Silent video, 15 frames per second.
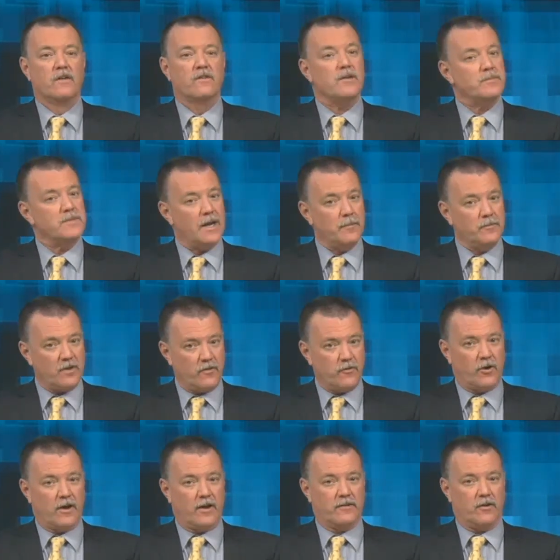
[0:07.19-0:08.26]
Sometimes
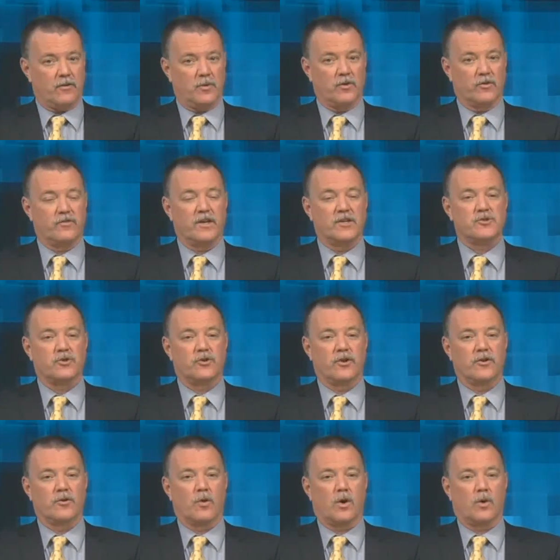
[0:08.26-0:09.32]
other animals venture
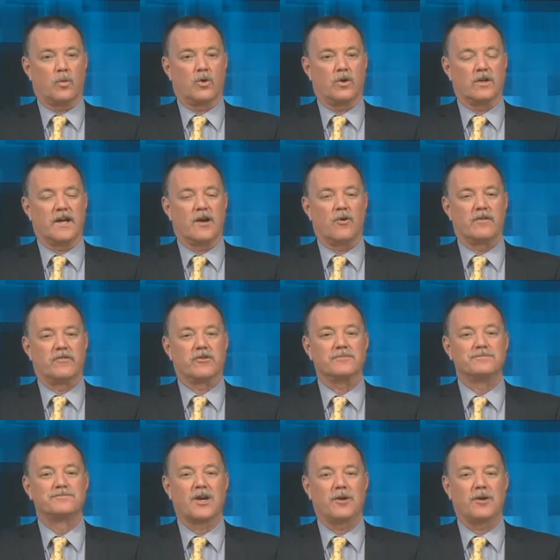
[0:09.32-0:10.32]
into our world, however.